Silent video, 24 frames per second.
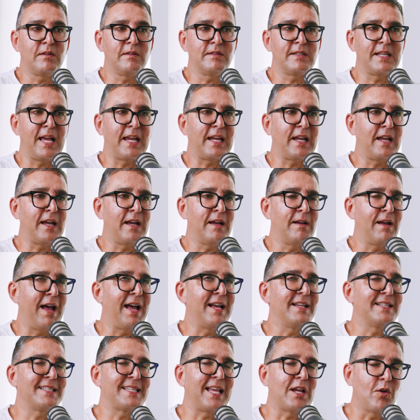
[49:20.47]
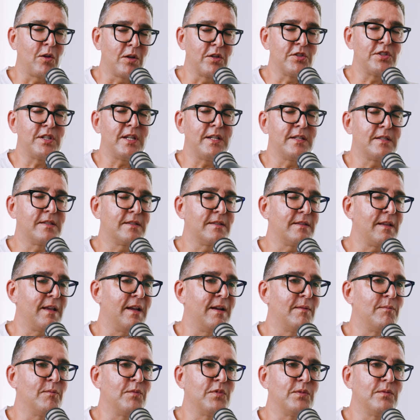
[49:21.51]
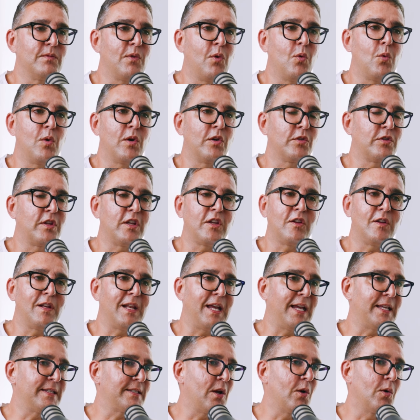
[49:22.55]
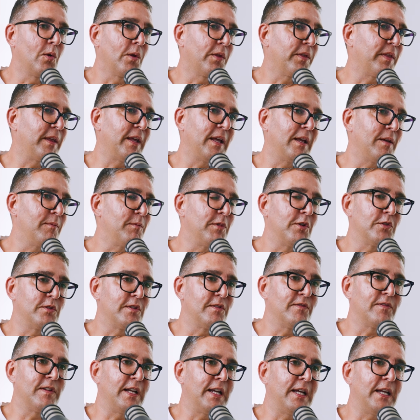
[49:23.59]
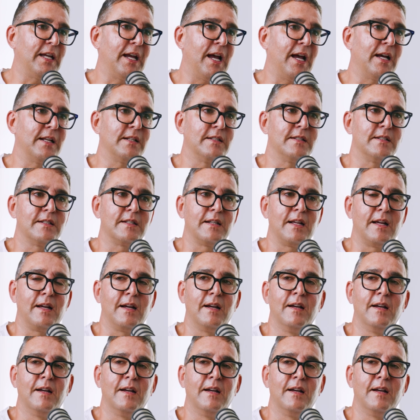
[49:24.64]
psychologist who articulates the whole thing beautifully, and